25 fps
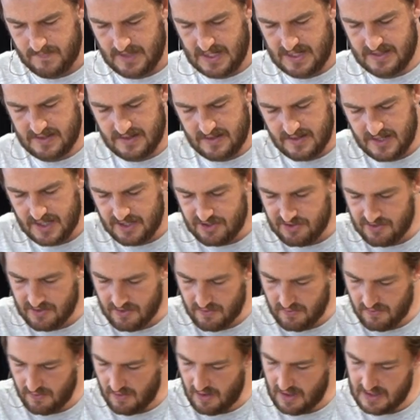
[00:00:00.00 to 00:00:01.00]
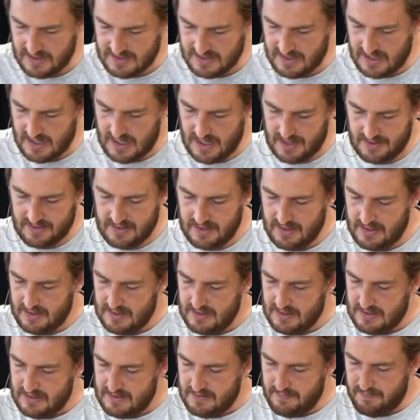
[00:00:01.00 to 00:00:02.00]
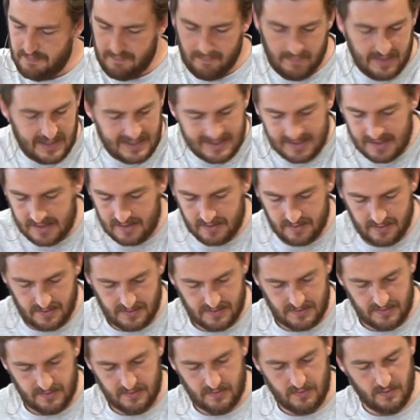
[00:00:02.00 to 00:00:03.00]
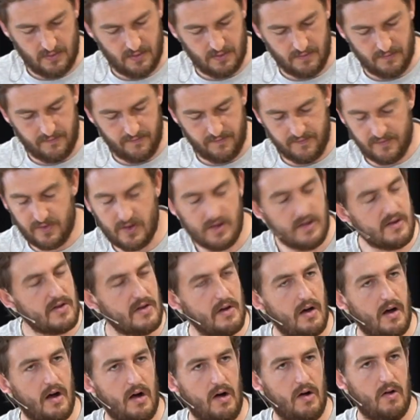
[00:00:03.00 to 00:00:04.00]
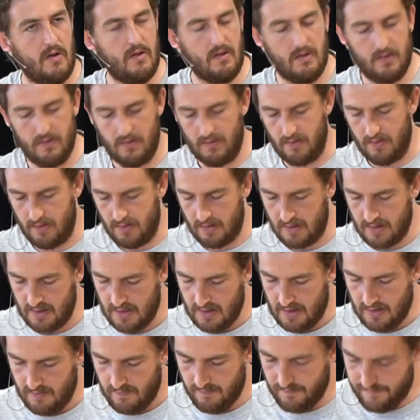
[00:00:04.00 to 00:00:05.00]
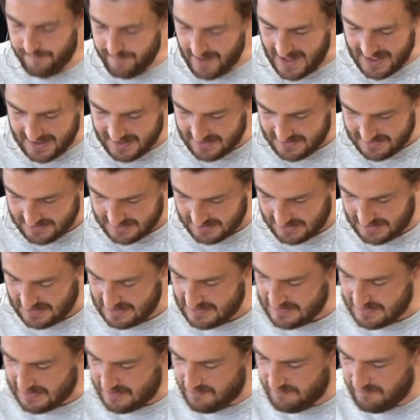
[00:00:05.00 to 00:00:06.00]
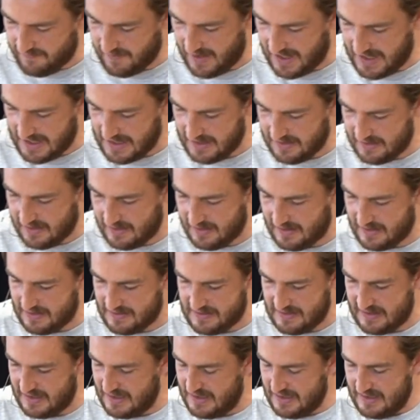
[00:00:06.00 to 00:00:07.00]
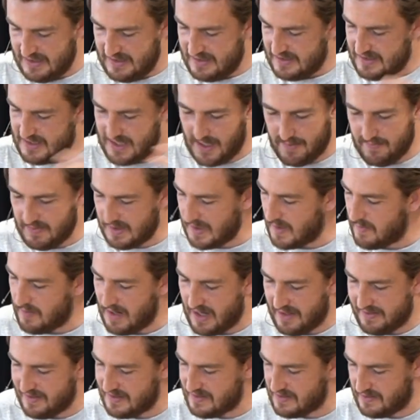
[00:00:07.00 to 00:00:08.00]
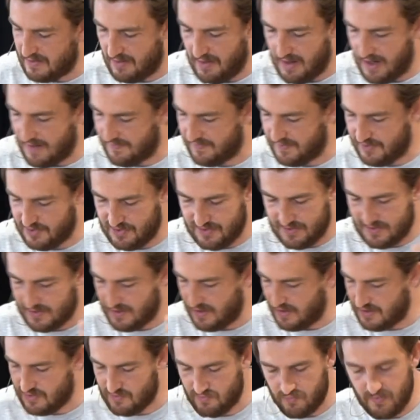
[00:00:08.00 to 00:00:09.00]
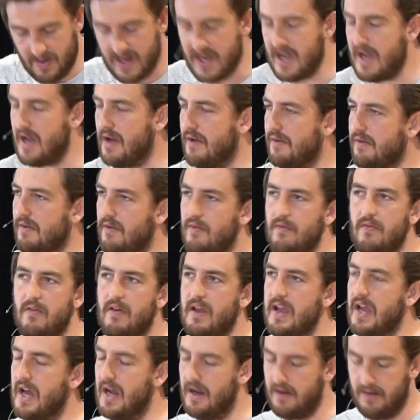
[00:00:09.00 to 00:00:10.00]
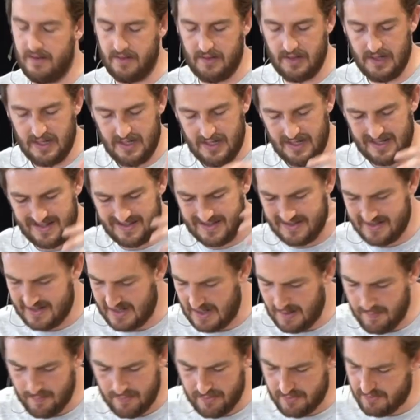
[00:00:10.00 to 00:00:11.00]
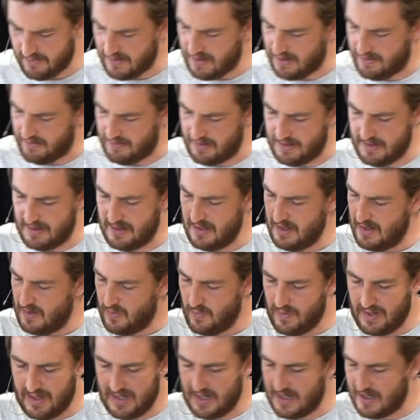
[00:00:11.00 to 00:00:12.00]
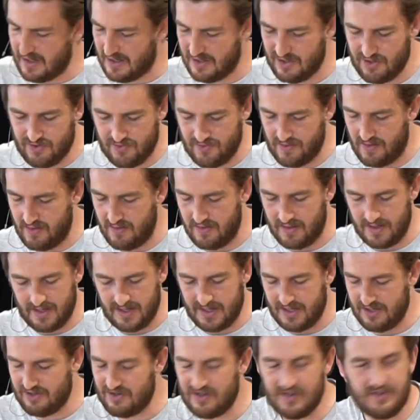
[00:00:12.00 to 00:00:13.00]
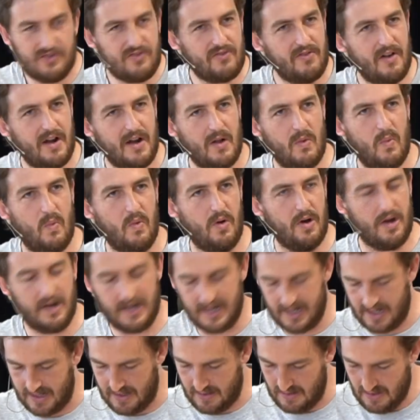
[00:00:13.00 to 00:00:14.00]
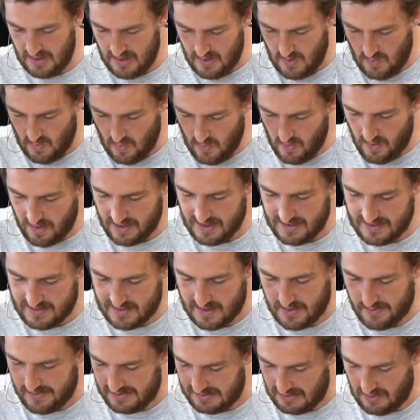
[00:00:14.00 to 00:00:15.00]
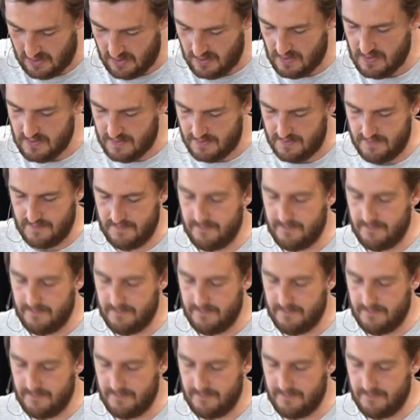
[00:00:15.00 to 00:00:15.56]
As the teacher cries out, meaningless, futile or vanity. He's conveying that there's something about this life that just goes round and round and it's temporary and we can't control it. And he's just trying to work out what is going on.